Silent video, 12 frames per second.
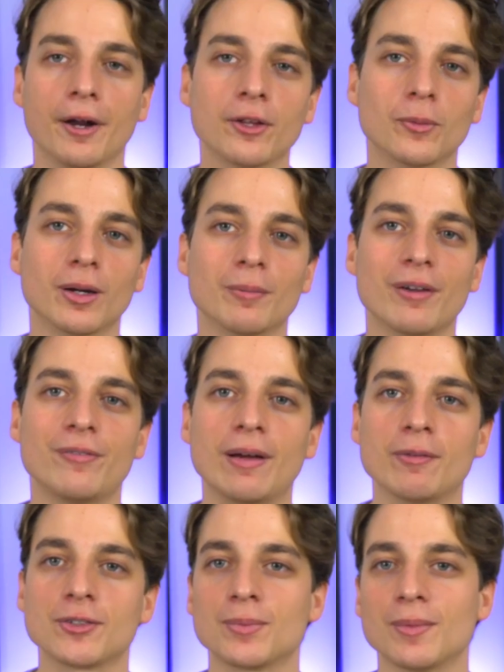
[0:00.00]
Another one of my
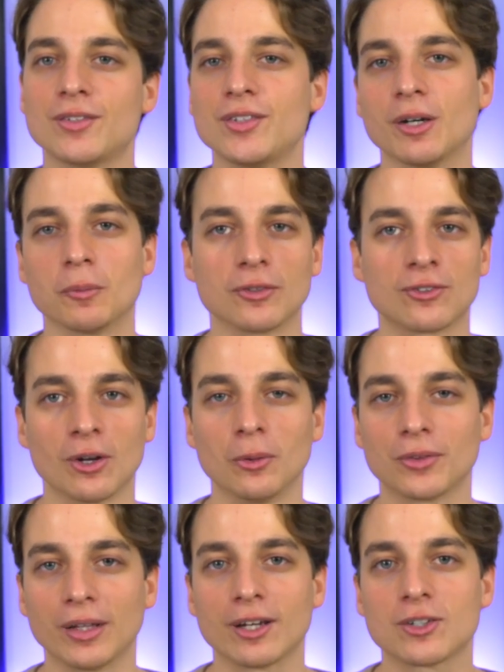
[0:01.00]
favorites from this year was
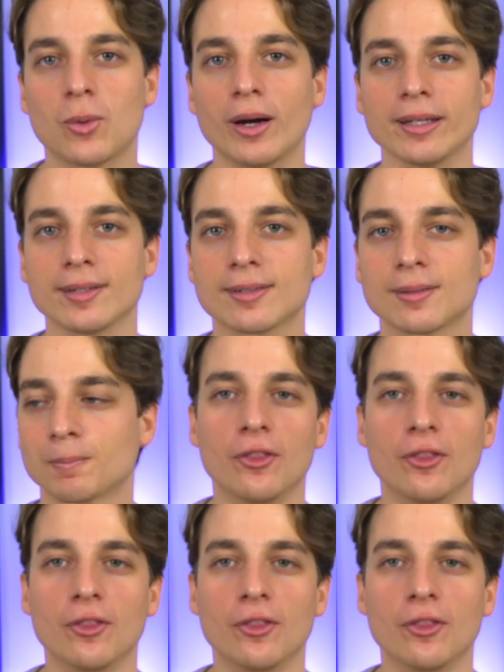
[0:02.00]
Don't Think Twice.